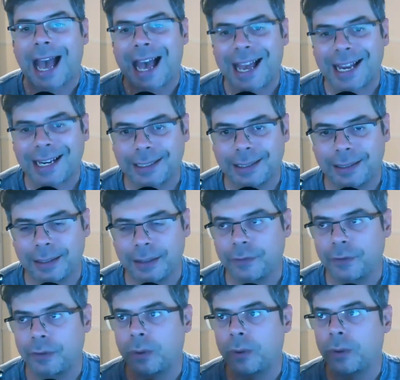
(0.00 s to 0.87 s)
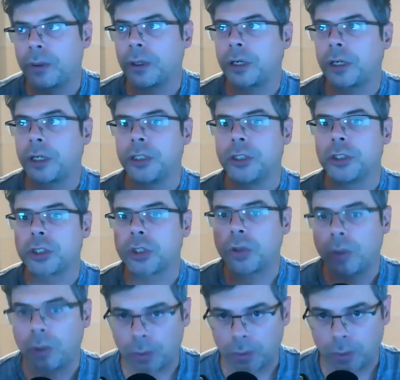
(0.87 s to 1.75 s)
Active or
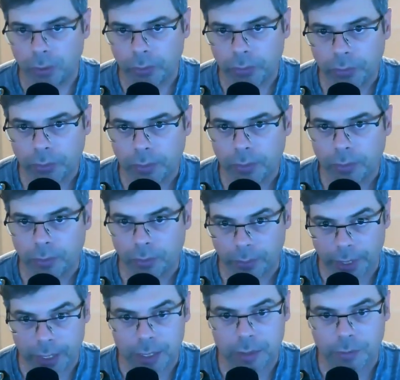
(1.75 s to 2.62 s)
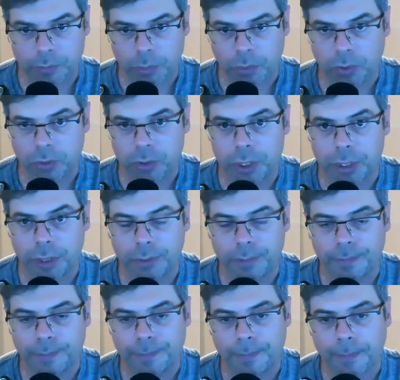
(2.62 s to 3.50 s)
controlled range of motion.